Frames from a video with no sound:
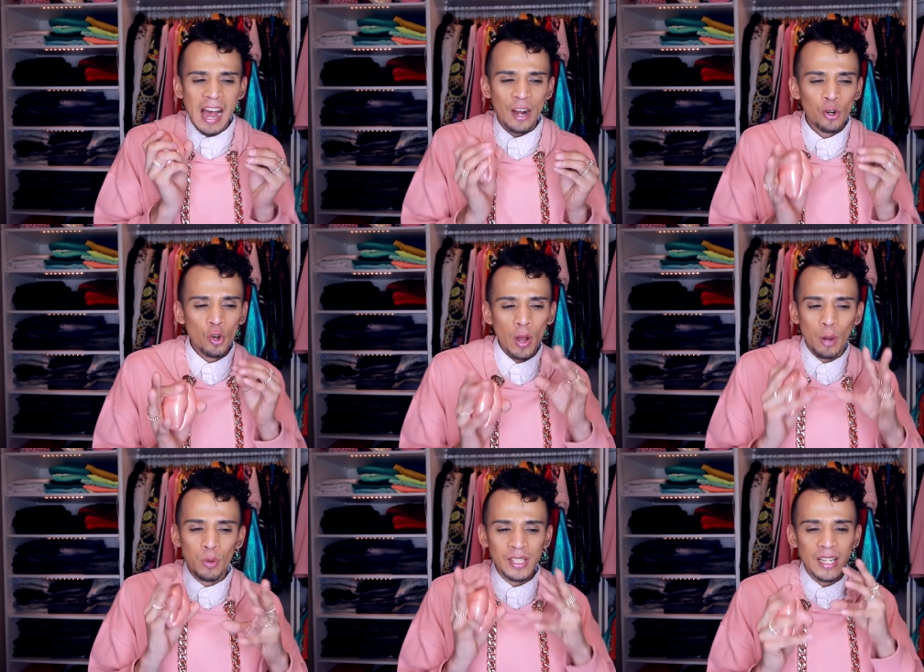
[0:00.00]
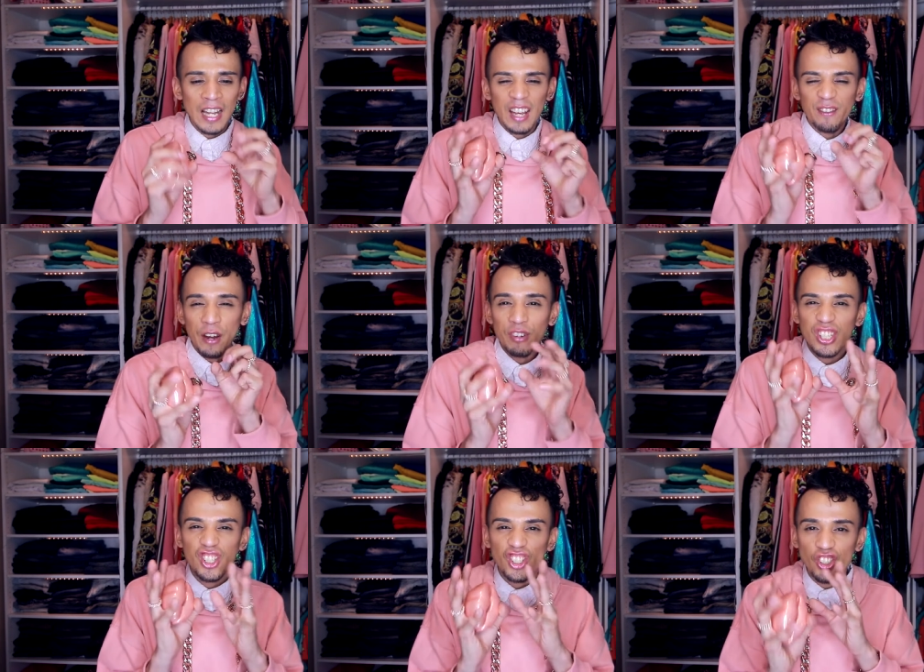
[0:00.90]
I don't know, I want to say like very
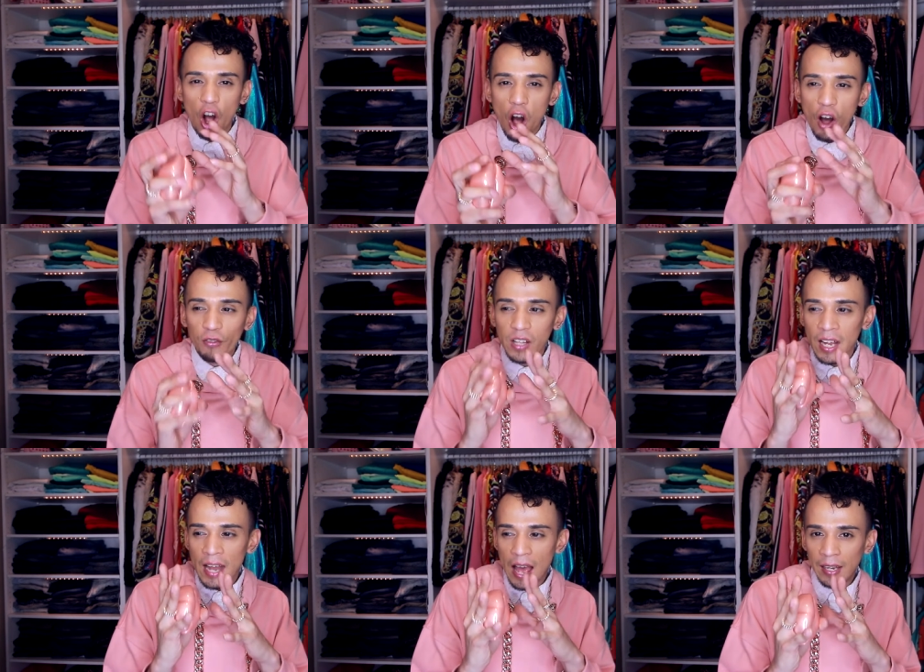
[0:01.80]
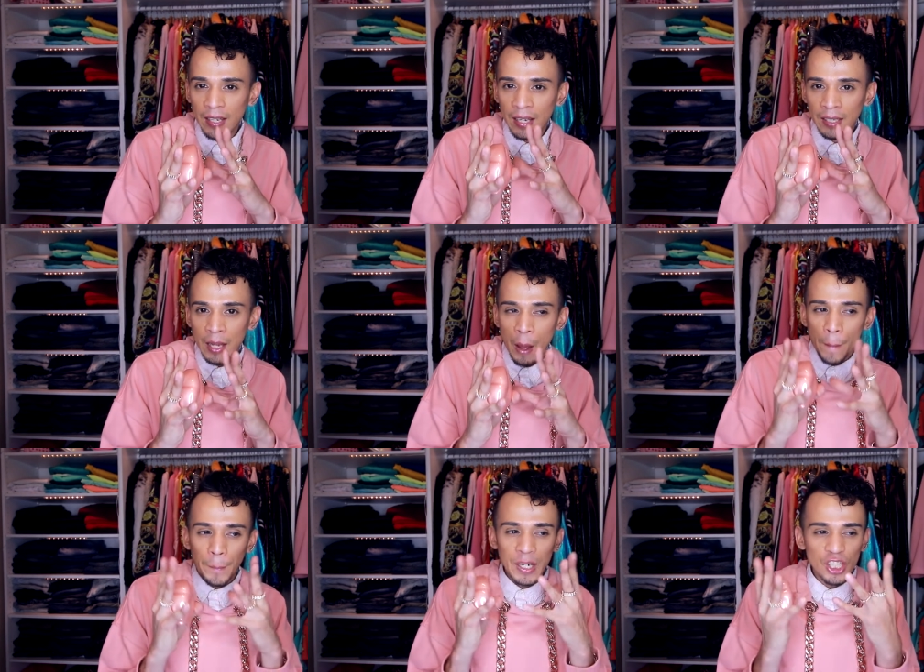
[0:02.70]
soft and elegant,
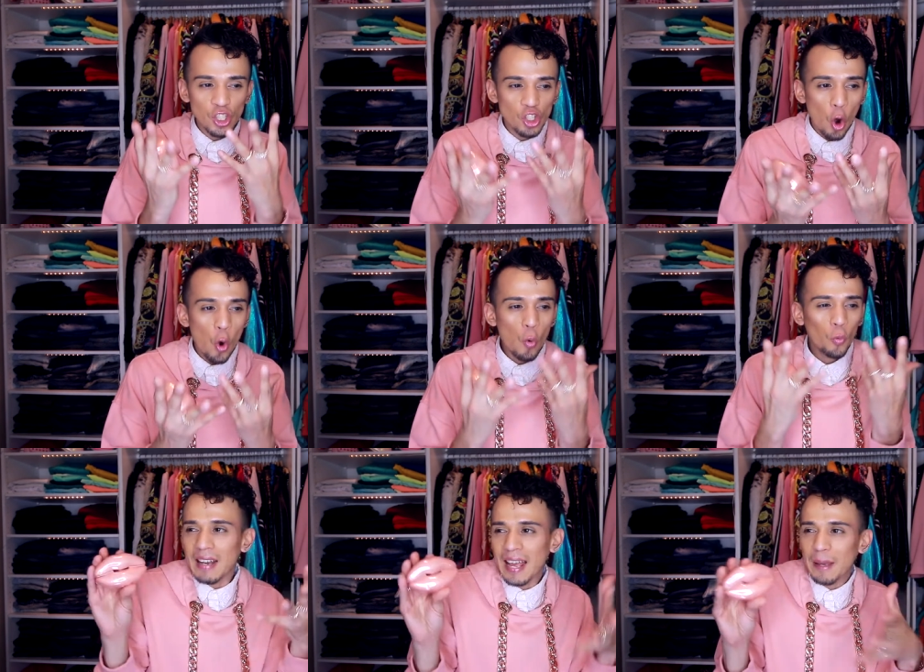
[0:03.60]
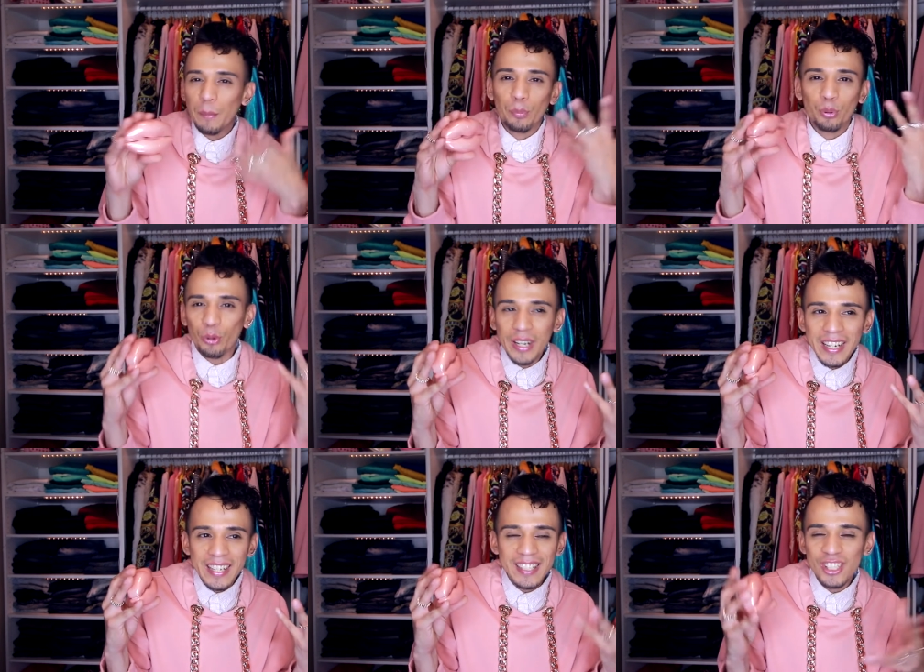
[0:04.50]
but it's so like
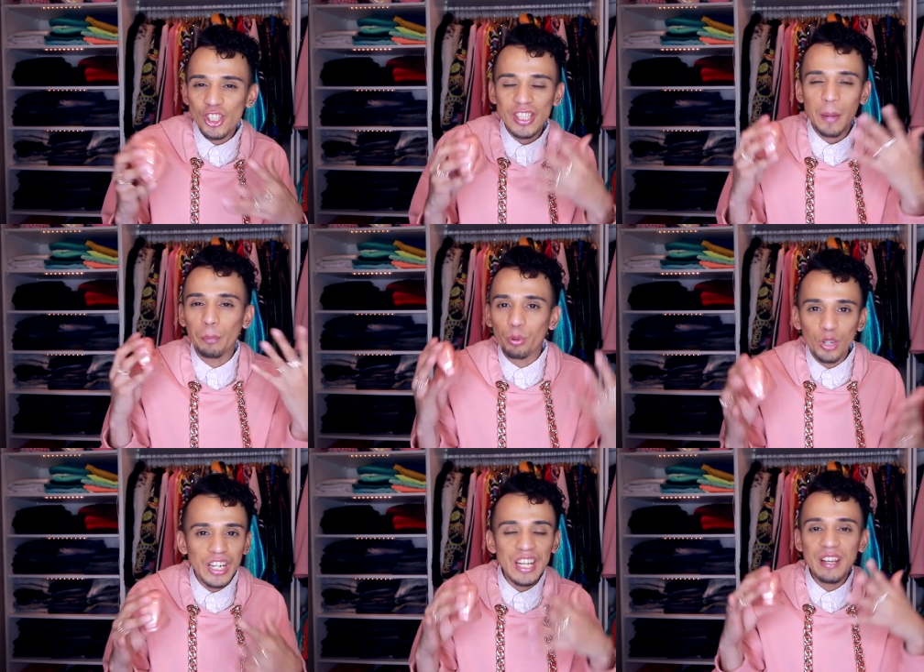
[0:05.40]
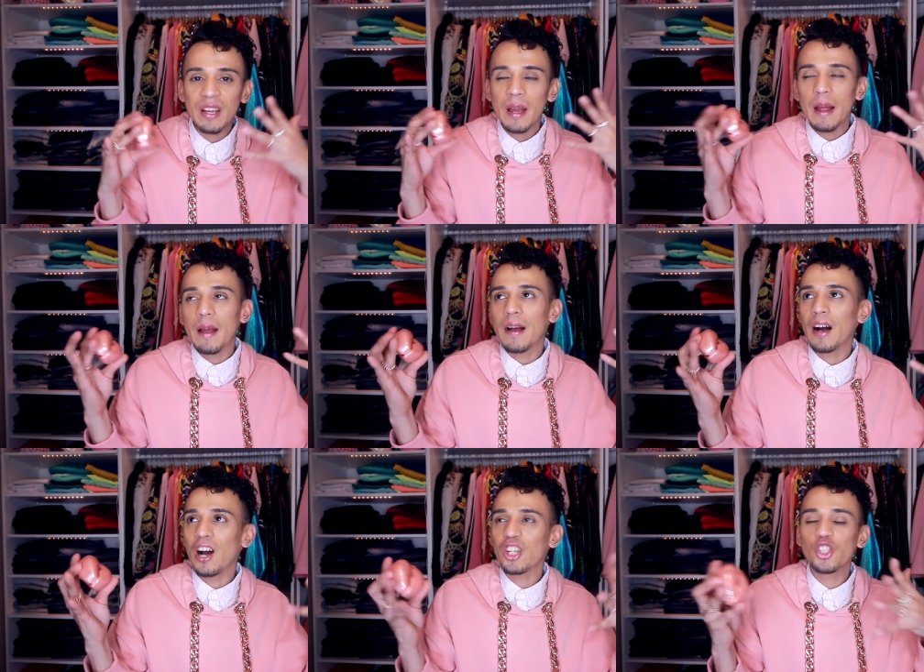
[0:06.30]
pretty. It's just a pretty
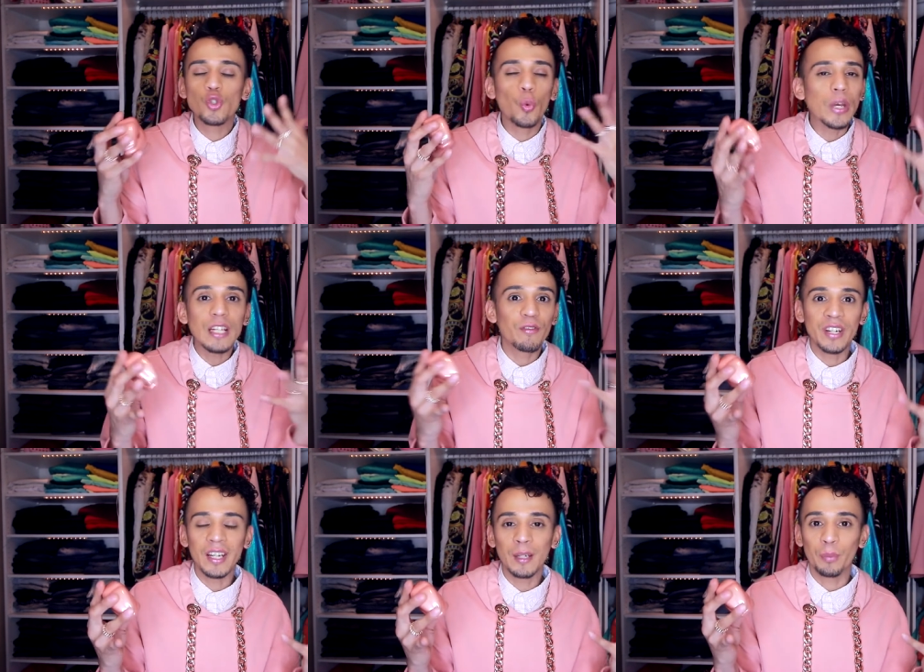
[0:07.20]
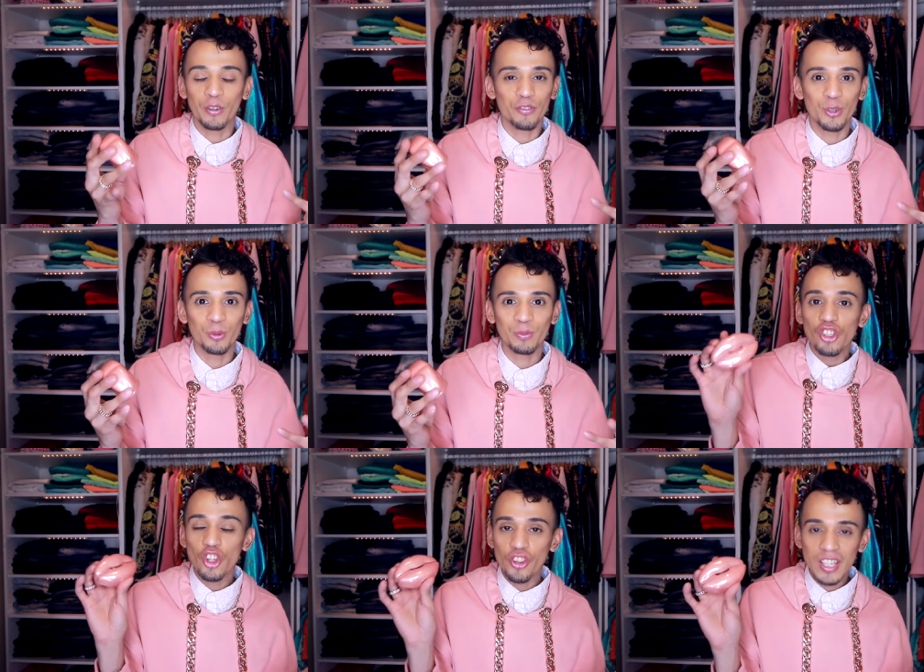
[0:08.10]
sweet vanilla perfume.
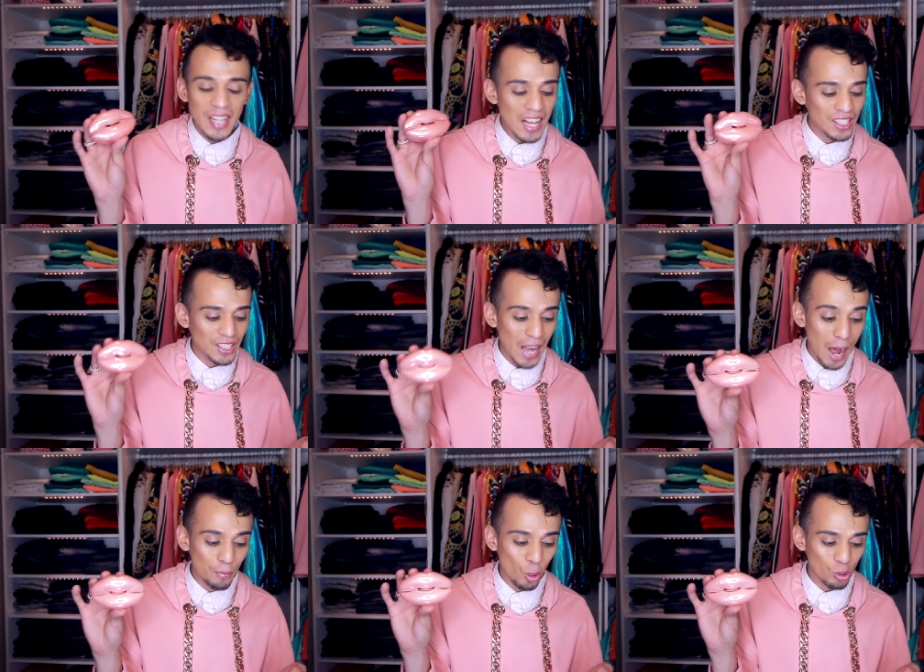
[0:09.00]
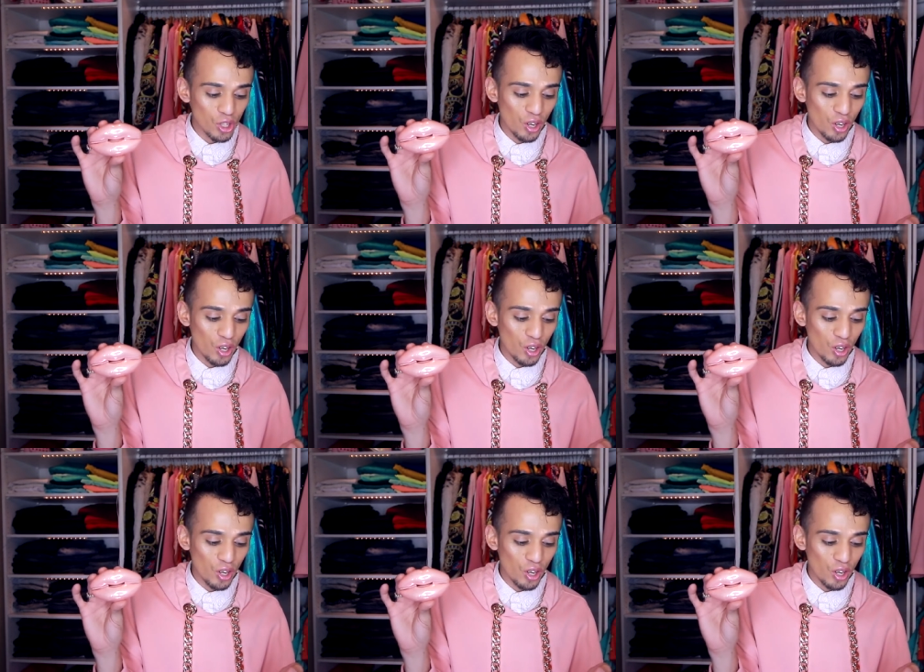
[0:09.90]
So this has top notes